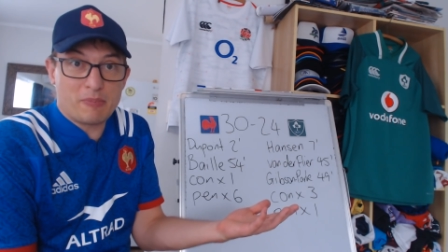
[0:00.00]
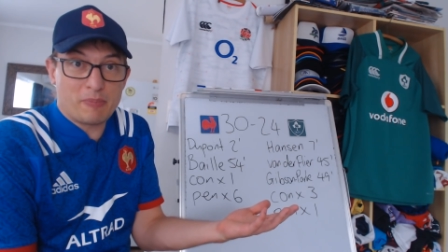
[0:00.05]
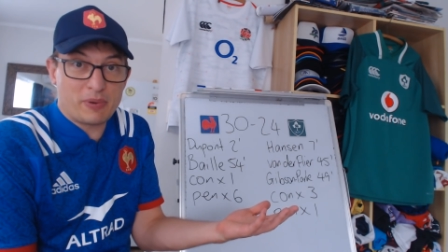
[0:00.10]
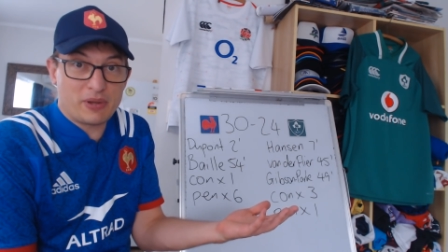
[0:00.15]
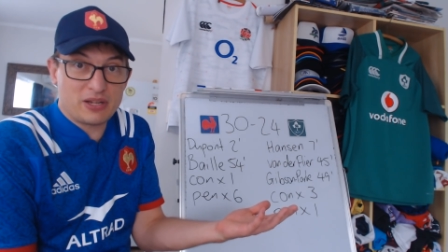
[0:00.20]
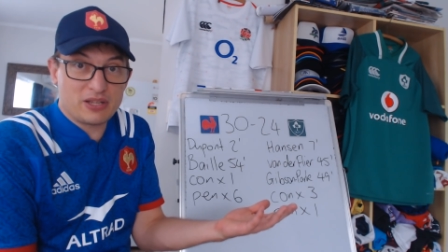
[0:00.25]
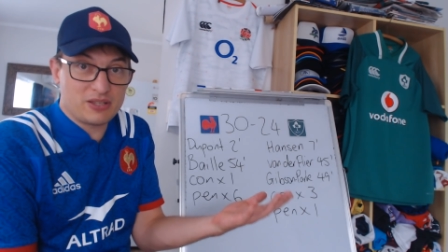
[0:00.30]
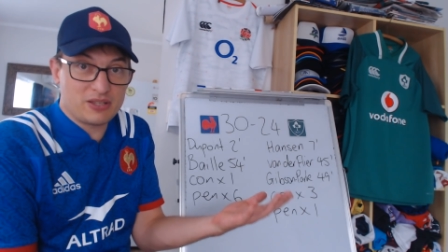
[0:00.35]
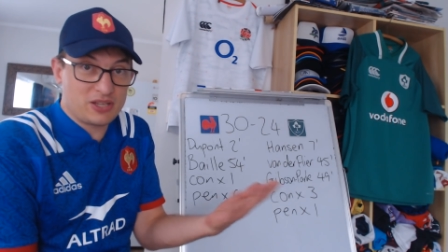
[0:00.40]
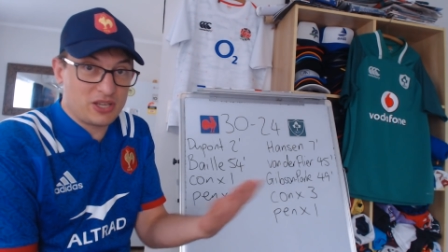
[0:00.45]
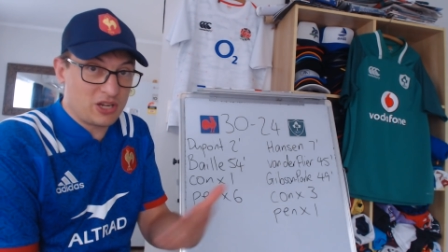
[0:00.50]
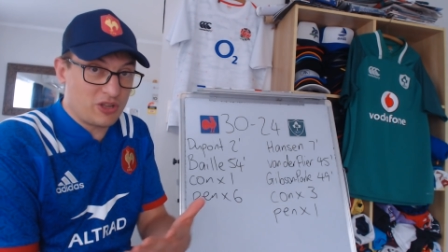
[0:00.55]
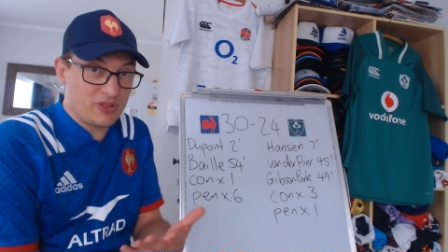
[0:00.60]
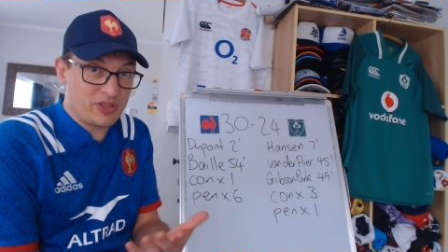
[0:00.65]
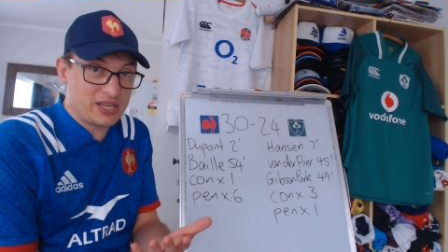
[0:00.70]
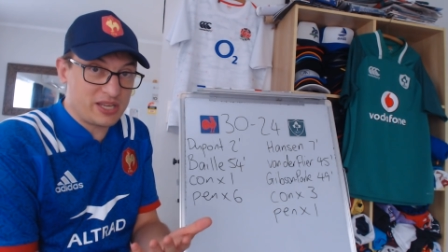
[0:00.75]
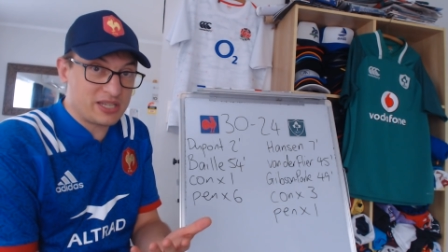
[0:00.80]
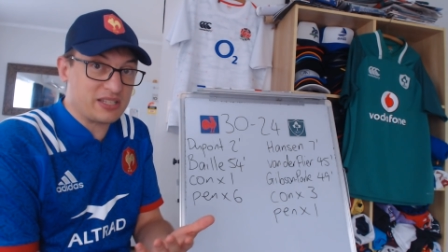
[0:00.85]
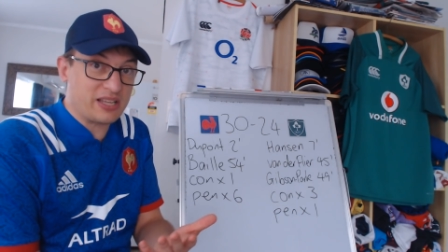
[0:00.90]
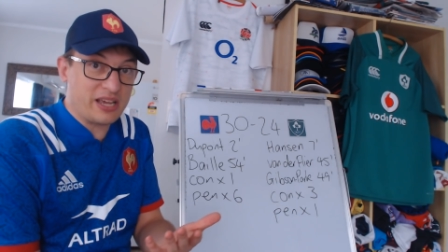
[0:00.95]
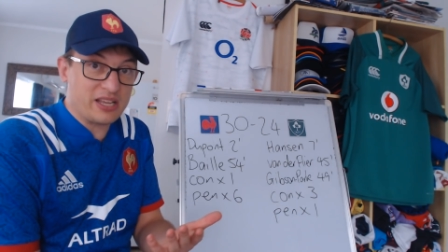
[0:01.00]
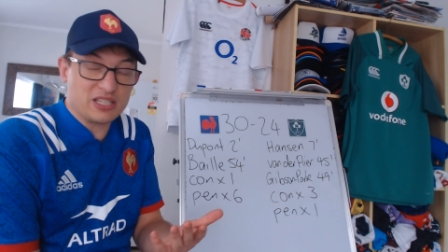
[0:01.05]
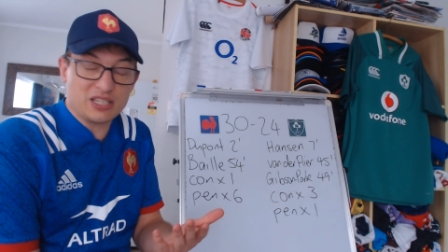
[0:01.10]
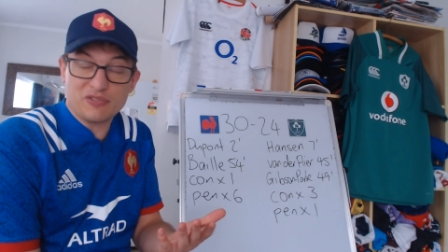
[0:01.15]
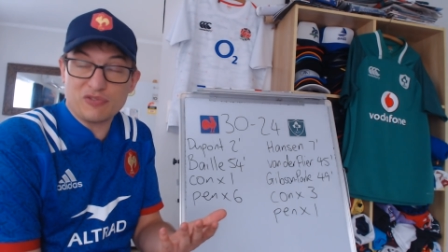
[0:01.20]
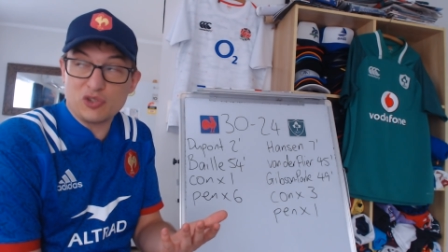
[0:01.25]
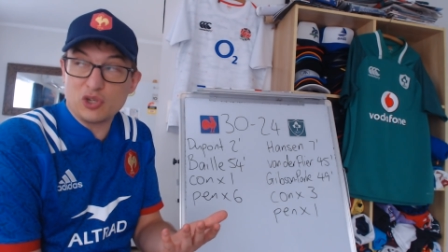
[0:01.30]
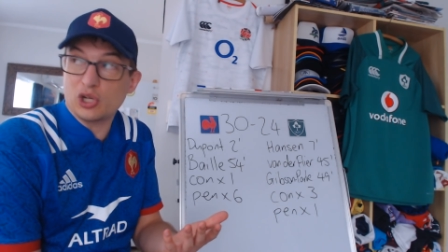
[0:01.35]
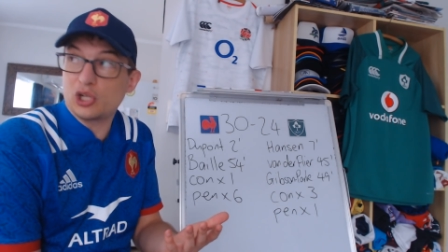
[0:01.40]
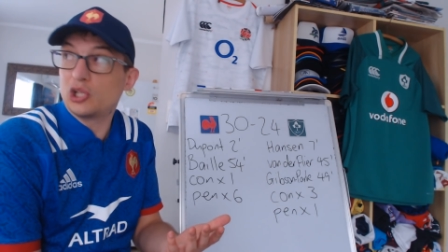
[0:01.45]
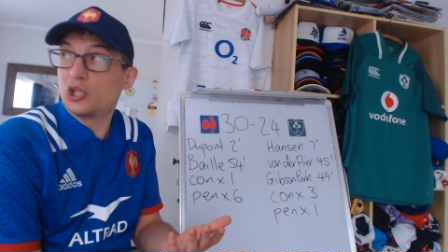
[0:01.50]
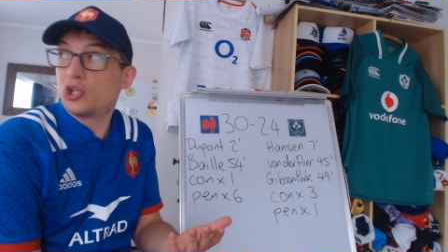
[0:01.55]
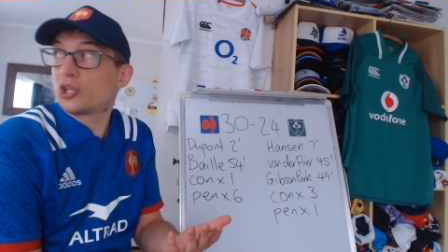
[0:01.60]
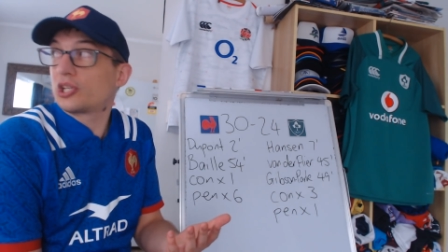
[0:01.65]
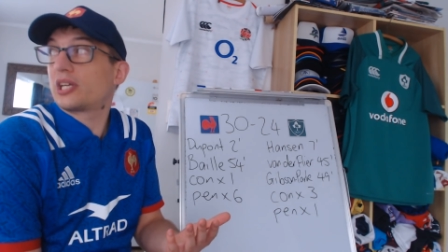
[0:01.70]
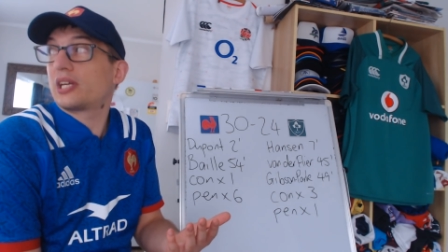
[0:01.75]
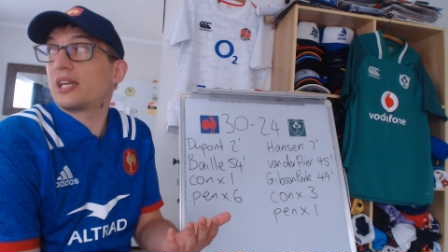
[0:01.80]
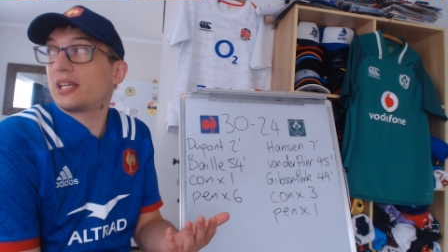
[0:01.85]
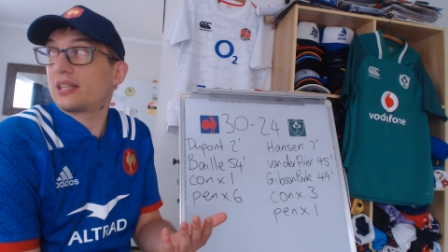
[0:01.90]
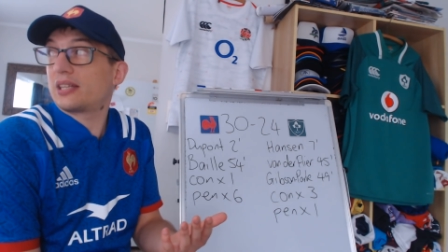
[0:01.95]
but you know, these days, if you're
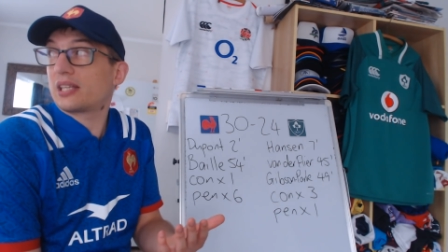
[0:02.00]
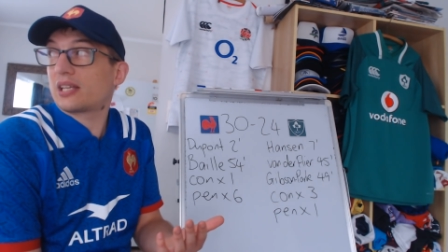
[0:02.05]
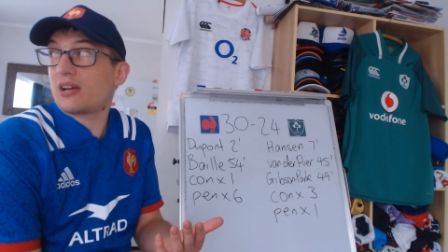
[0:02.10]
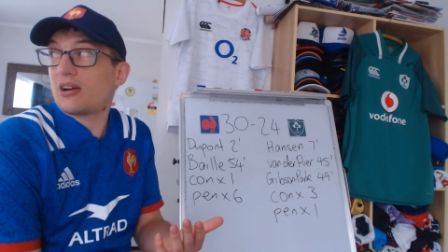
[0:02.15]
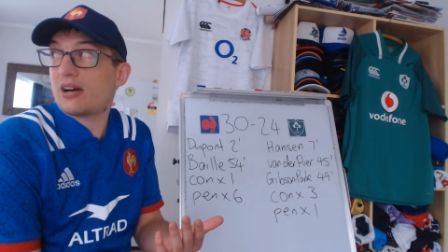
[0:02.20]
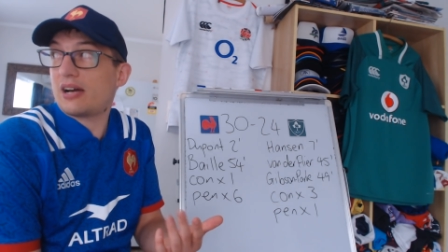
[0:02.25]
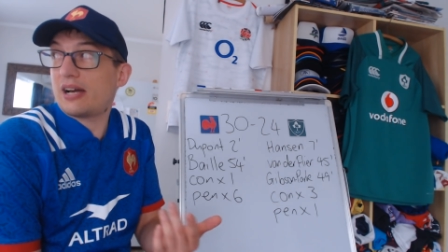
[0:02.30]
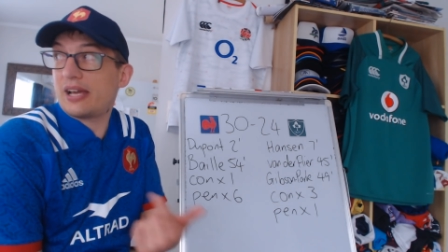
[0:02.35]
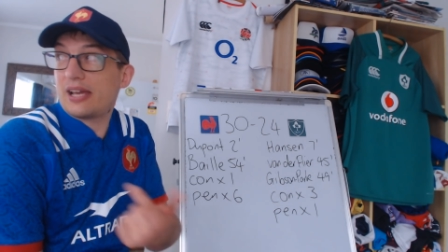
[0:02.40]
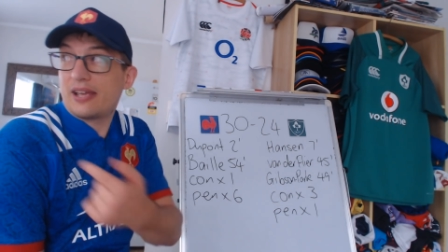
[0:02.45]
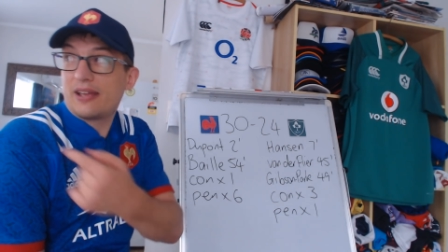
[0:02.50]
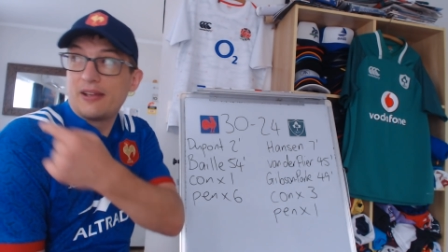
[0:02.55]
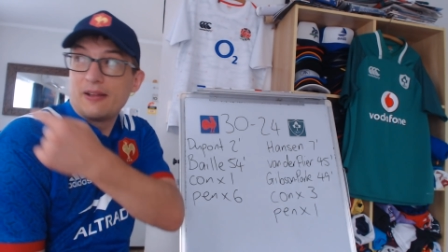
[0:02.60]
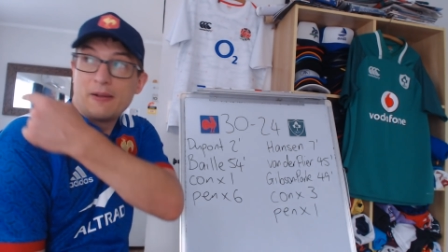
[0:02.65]
looking at the guy